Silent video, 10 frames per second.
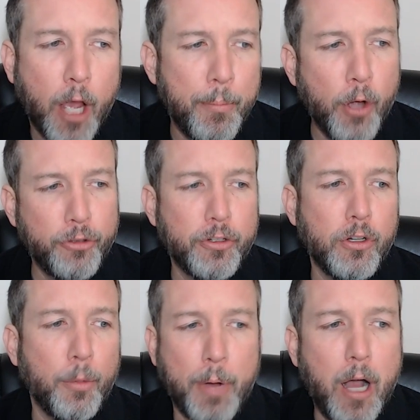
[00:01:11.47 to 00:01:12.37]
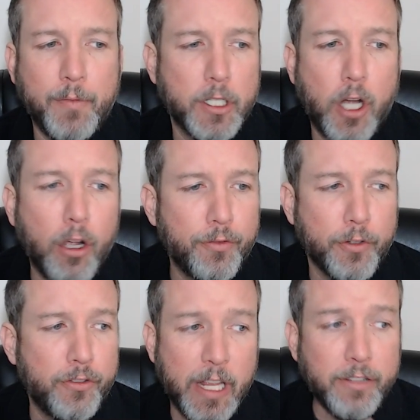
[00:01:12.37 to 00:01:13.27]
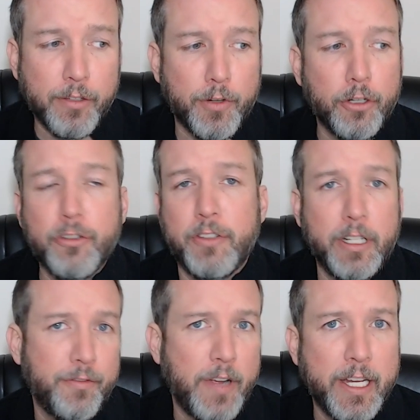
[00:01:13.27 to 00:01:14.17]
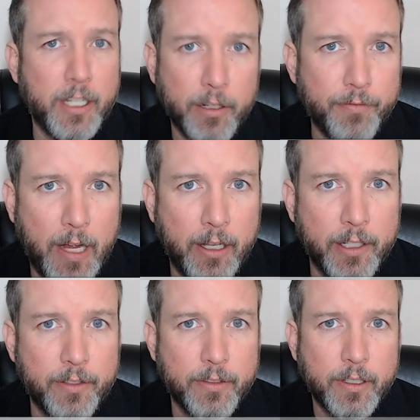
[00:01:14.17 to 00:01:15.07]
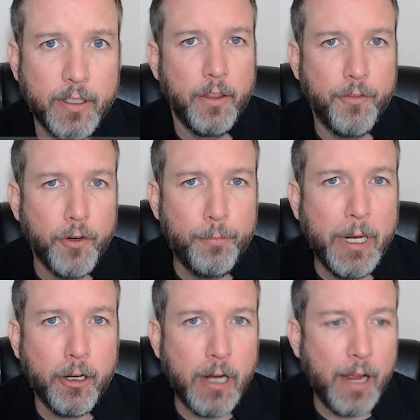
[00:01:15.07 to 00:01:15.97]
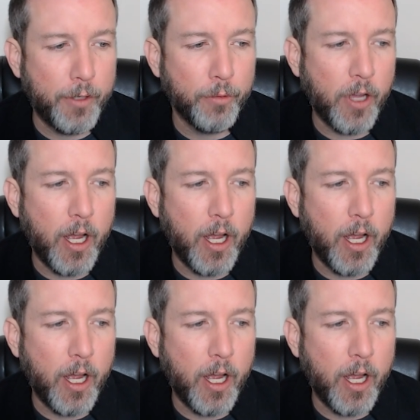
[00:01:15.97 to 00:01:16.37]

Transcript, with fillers: Emotional Obama calls for sense of urgency to fight gun violence. The first paragraph goes